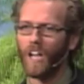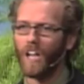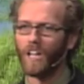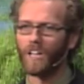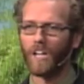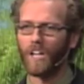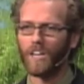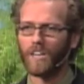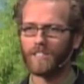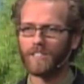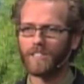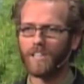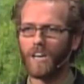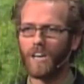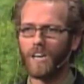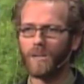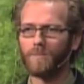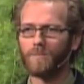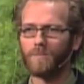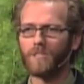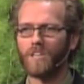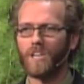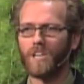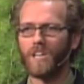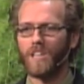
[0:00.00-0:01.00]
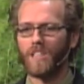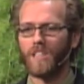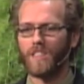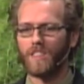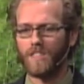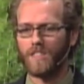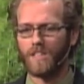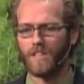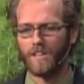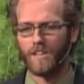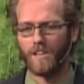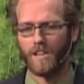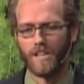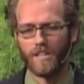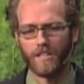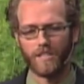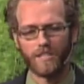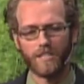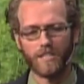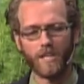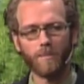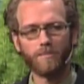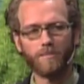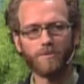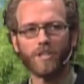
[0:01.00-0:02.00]
A lot of times the
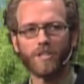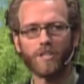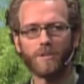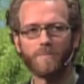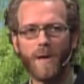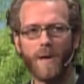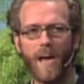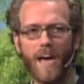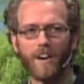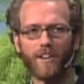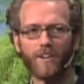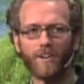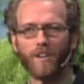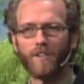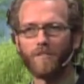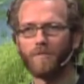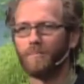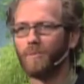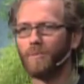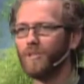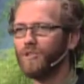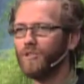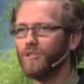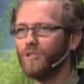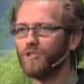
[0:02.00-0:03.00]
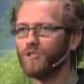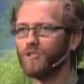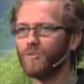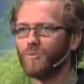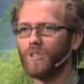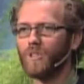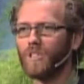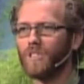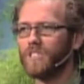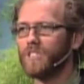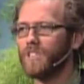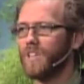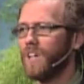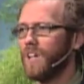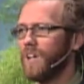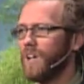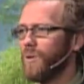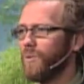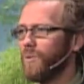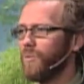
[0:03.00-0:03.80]
subject matter of blues was